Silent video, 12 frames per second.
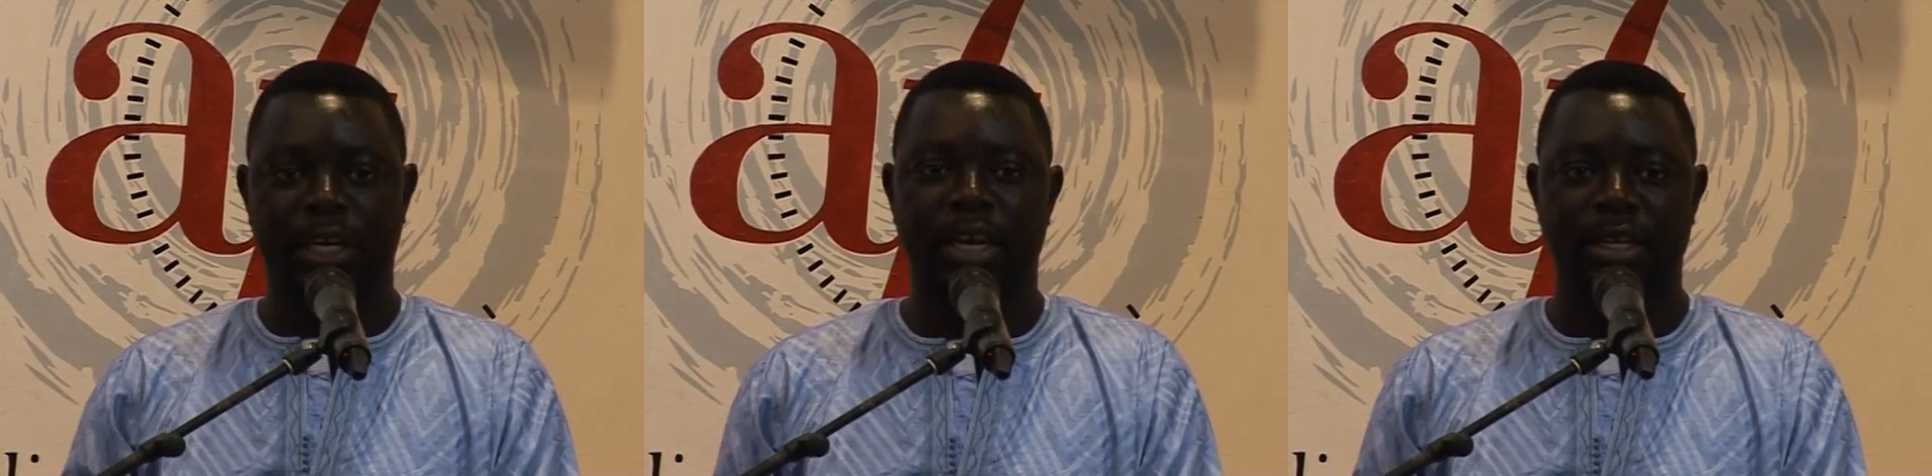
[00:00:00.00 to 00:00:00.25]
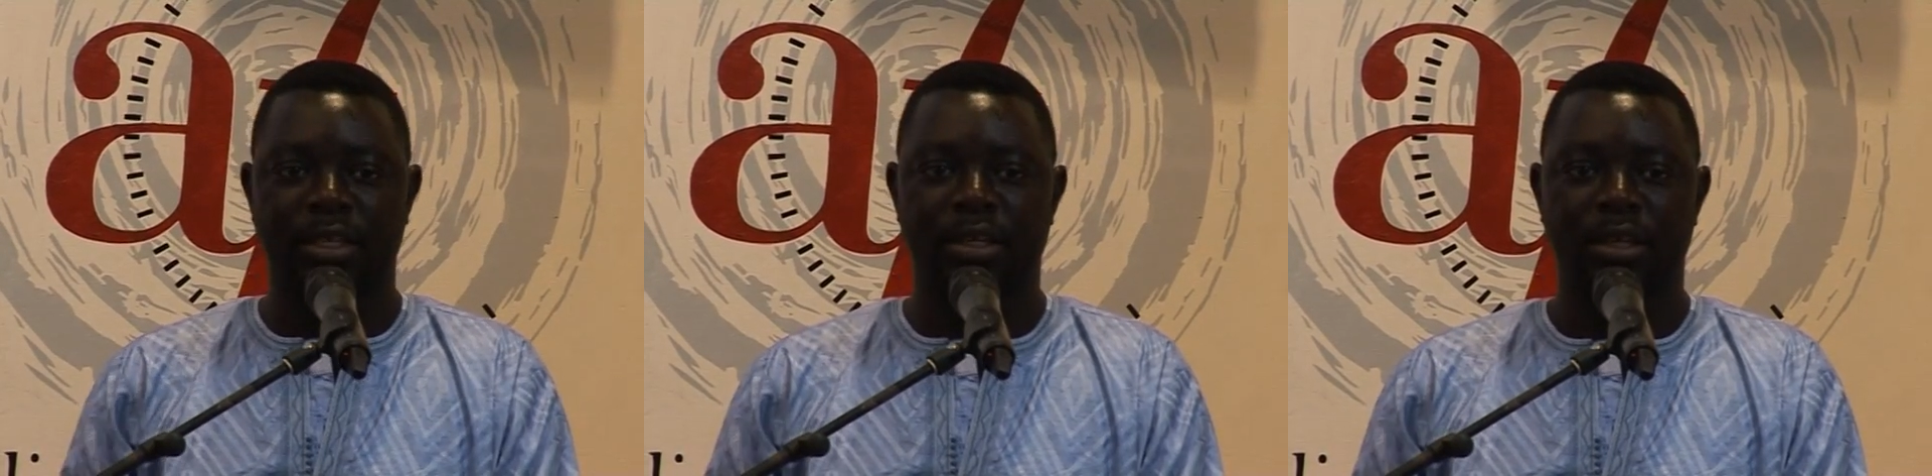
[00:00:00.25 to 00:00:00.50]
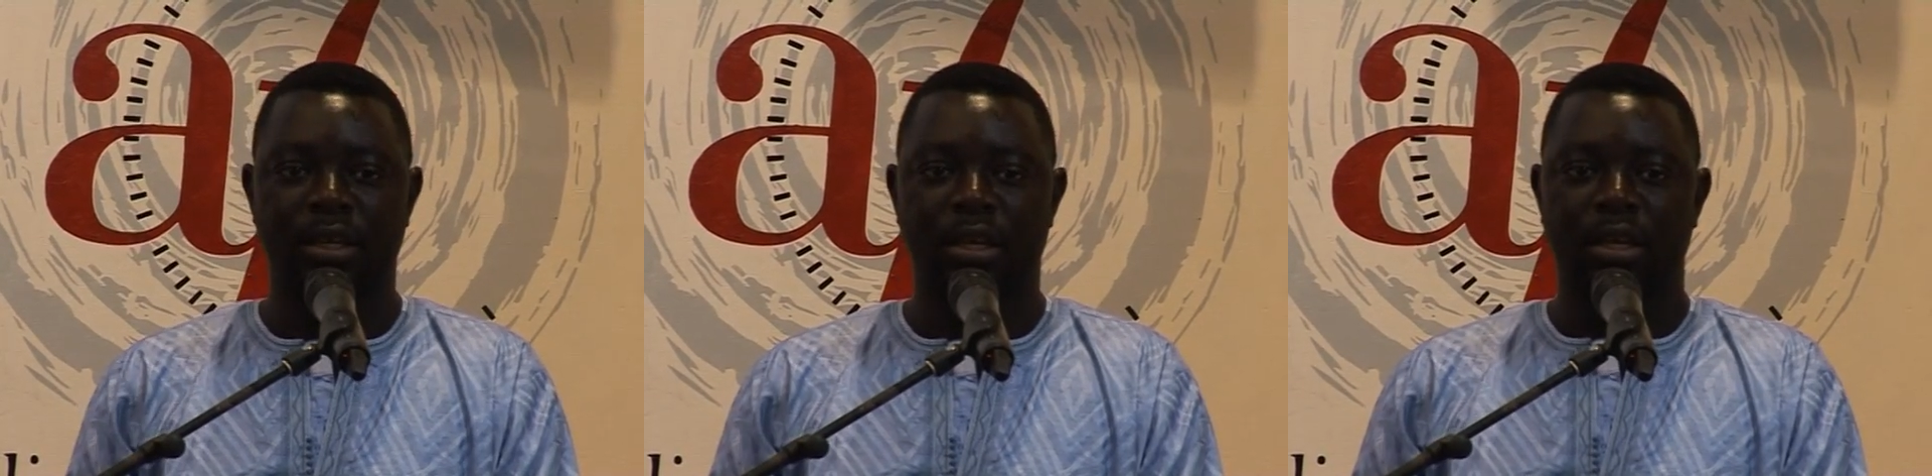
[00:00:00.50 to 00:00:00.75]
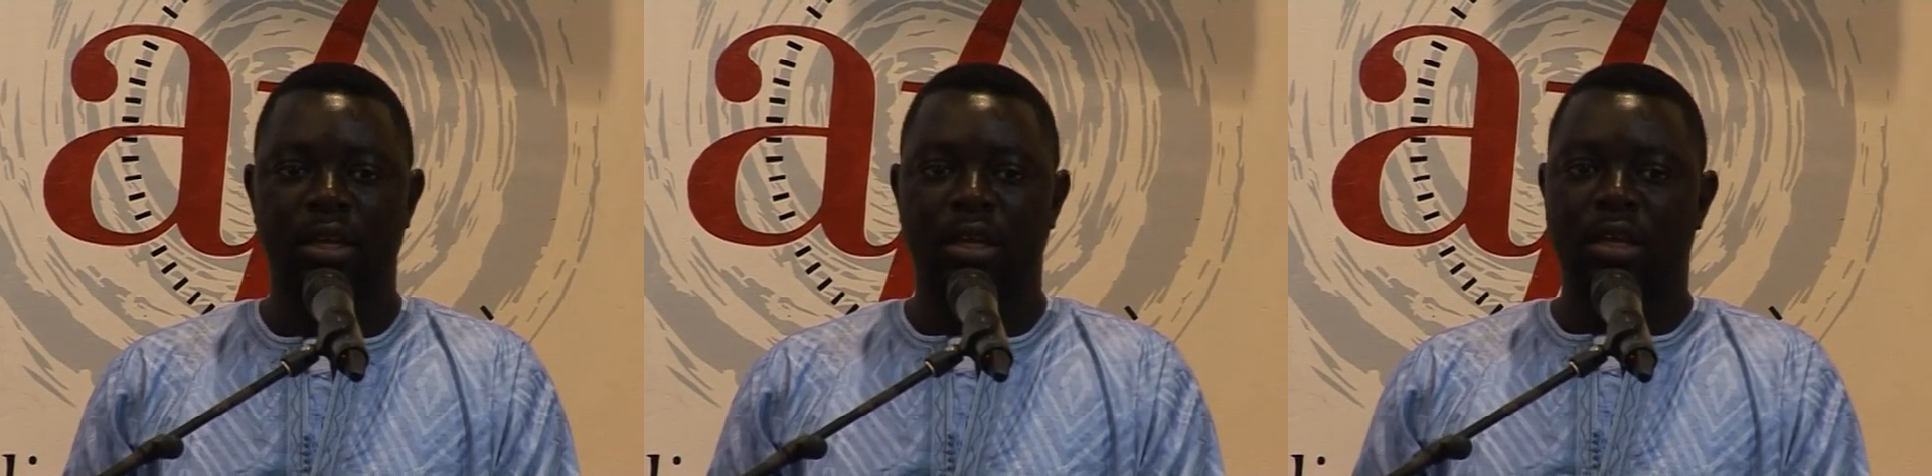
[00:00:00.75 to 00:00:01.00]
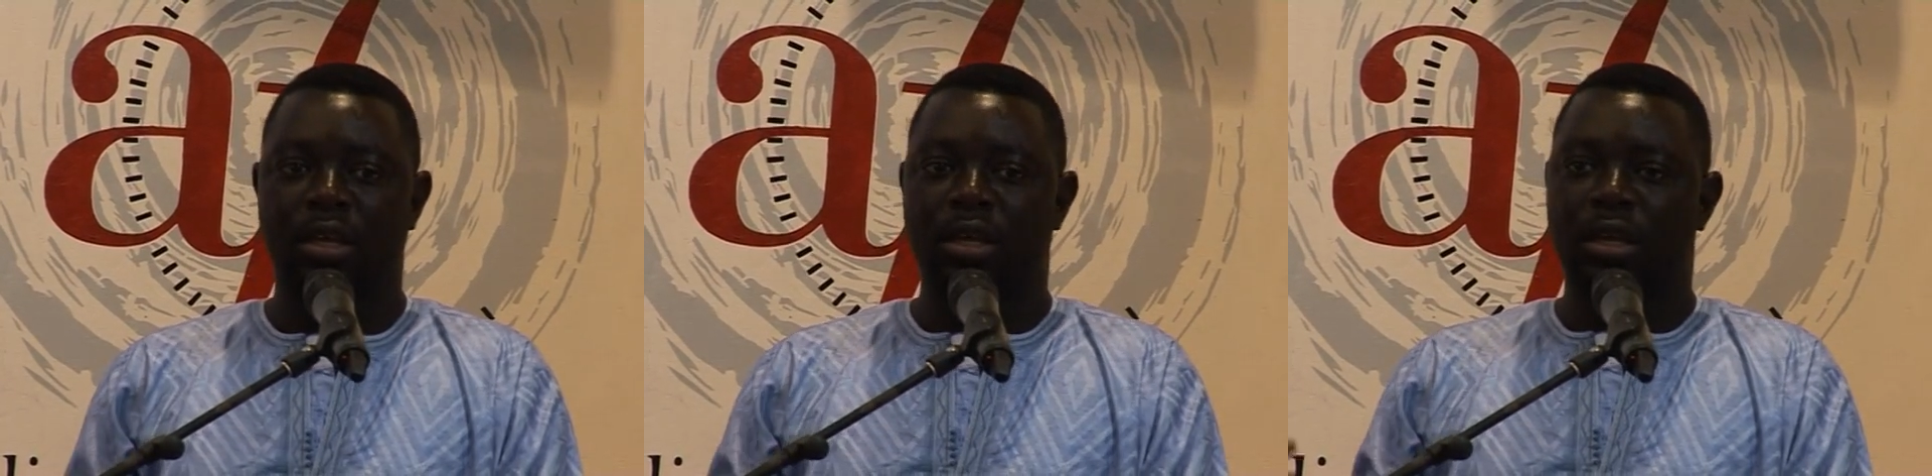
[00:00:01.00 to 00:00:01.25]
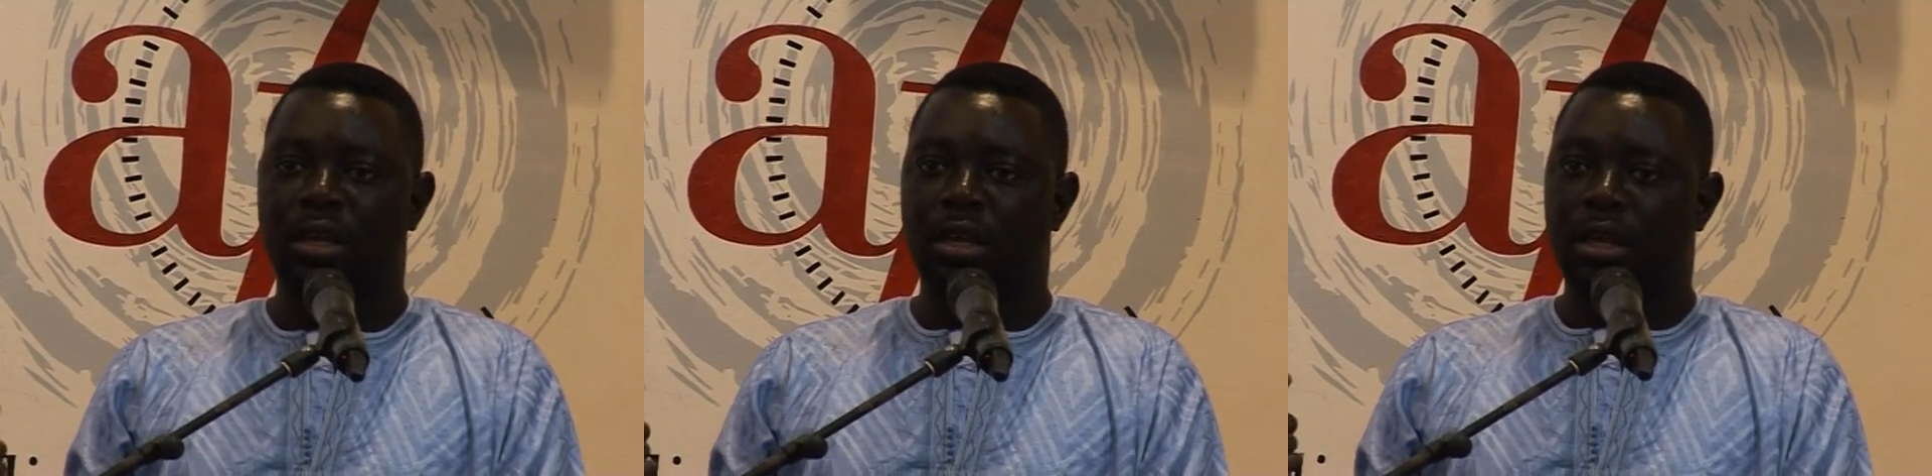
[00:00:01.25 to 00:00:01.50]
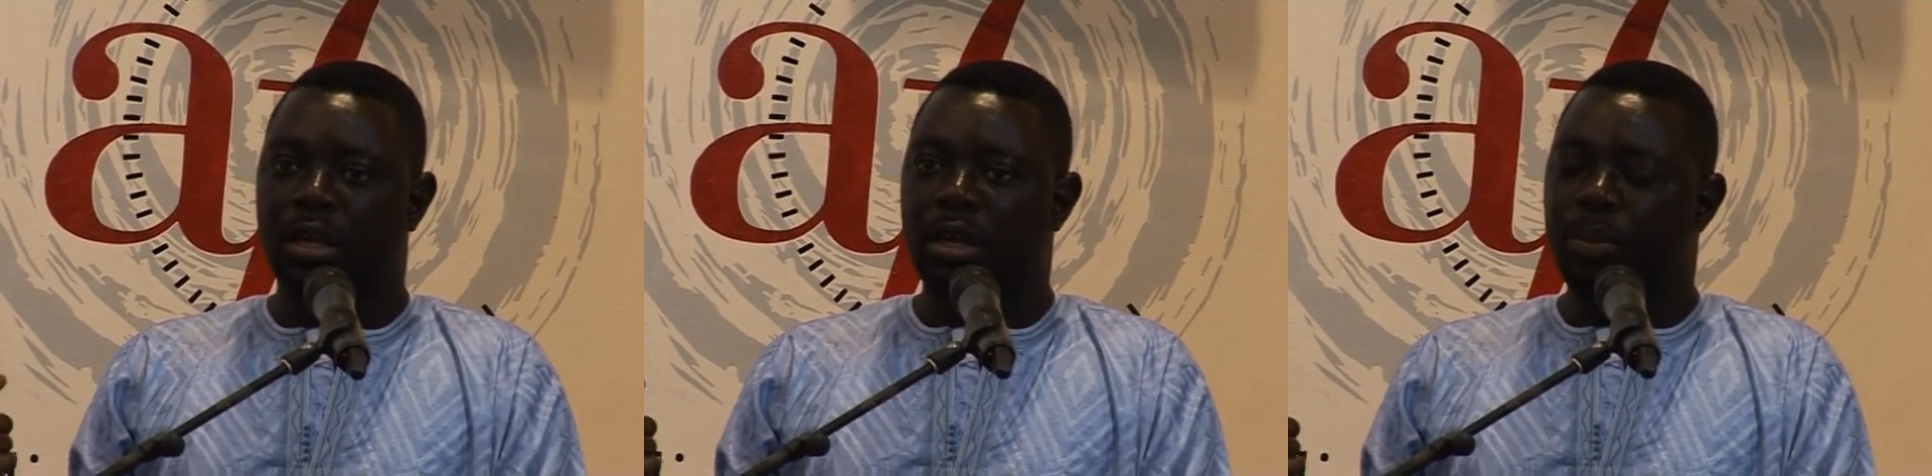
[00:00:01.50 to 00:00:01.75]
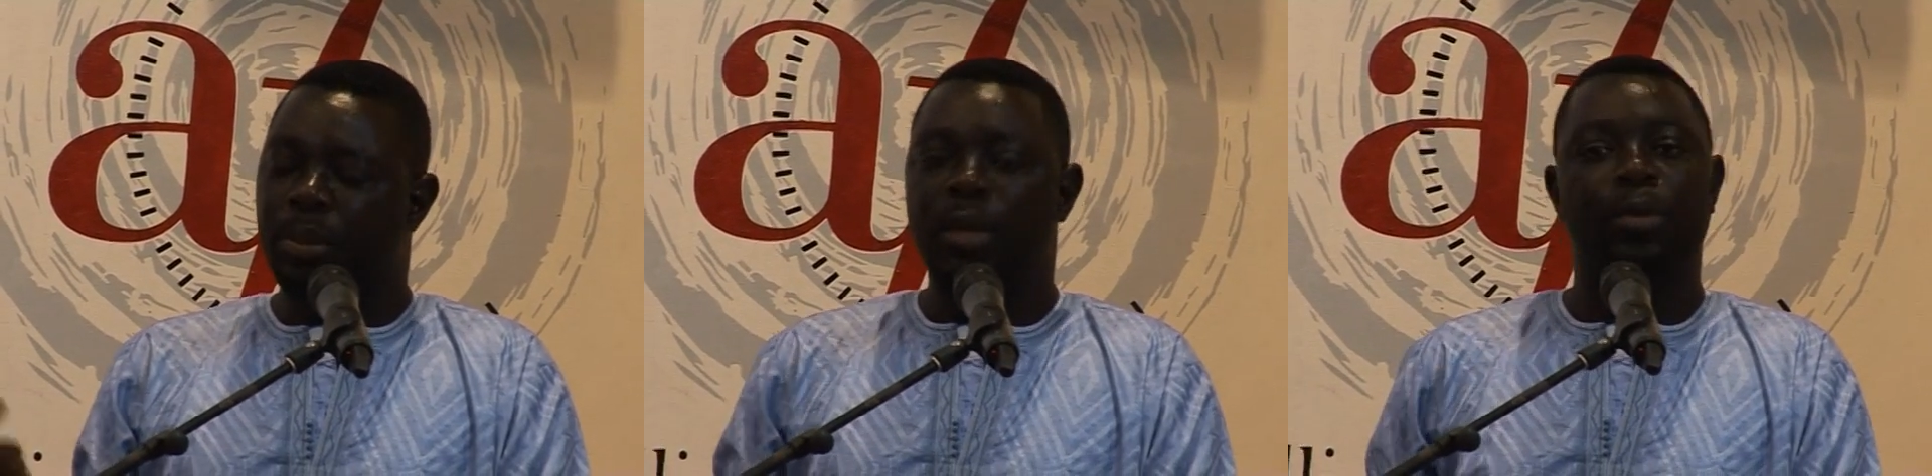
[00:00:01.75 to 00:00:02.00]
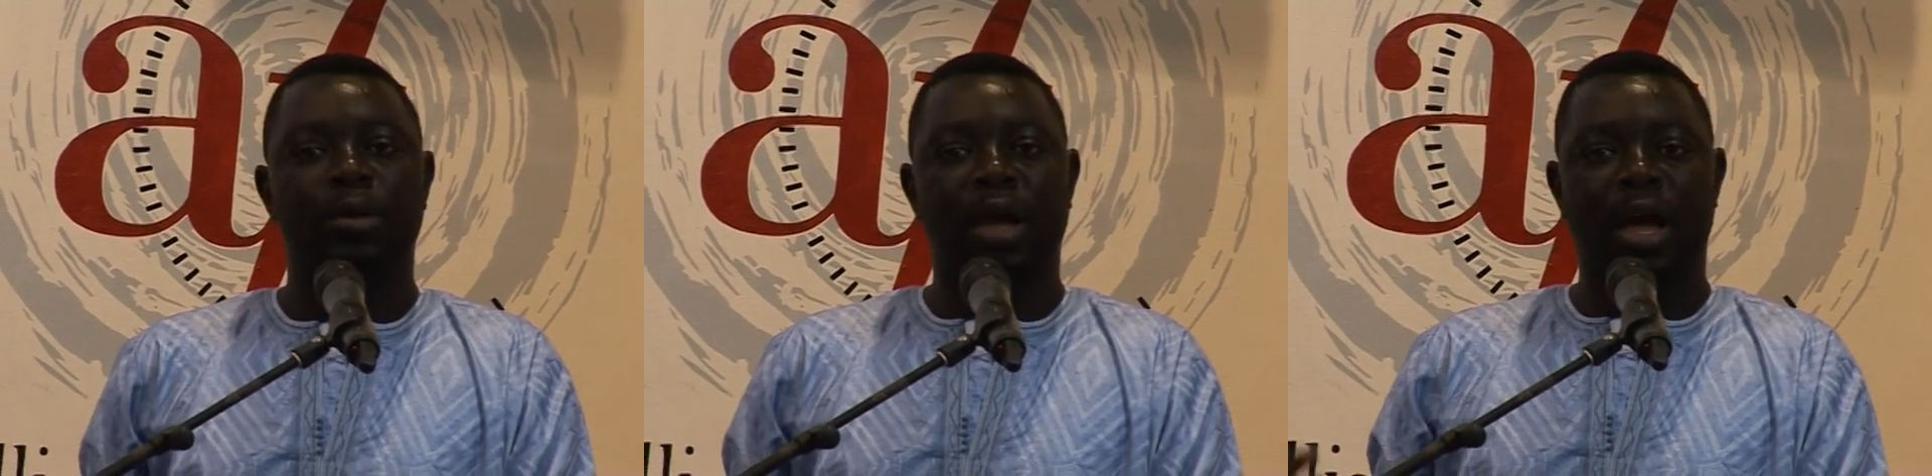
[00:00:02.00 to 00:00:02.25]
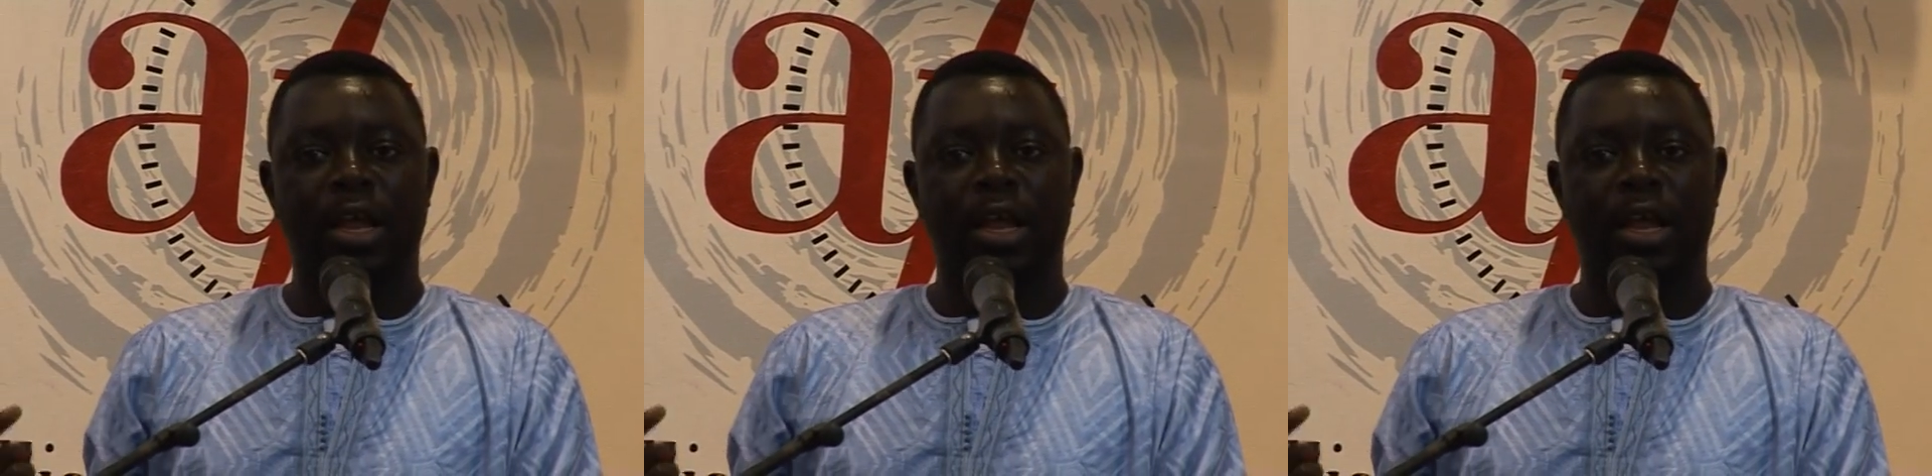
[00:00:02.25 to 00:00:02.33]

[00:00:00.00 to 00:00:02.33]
change. The people